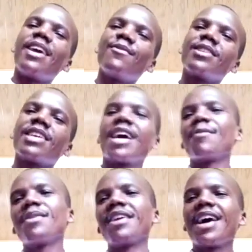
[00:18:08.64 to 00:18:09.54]
everything are
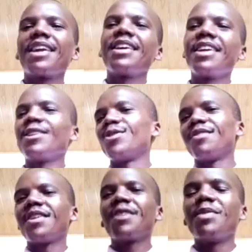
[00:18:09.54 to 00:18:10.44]
being added and you
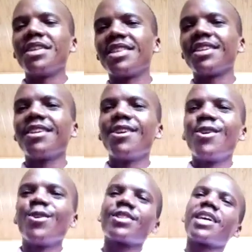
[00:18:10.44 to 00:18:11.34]
divide by 3.
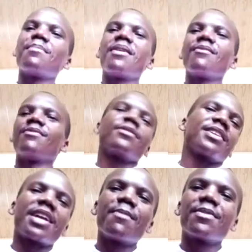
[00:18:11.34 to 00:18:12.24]
Or some have
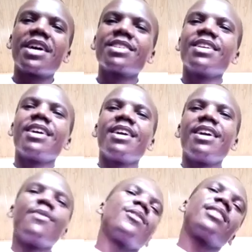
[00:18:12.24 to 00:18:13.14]
crammed that
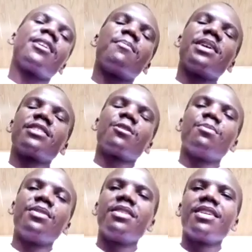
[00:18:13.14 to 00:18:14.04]
everything must
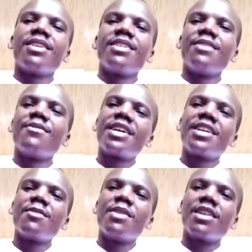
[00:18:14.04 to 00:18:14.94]
be
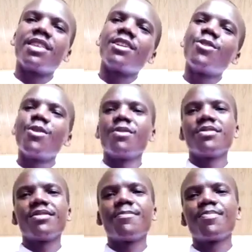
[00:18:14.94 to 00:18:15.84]
divided by 3. No,
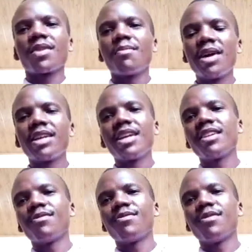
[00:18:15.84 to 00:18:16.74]
my
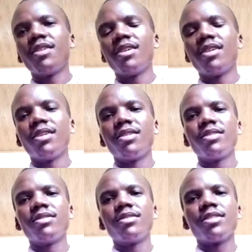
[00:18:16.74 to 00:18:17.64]
learned
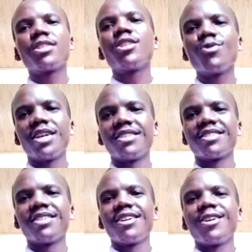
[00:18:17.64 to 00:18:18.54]
student,
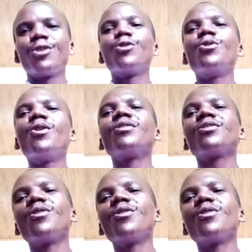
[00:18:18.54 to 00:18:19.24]
don't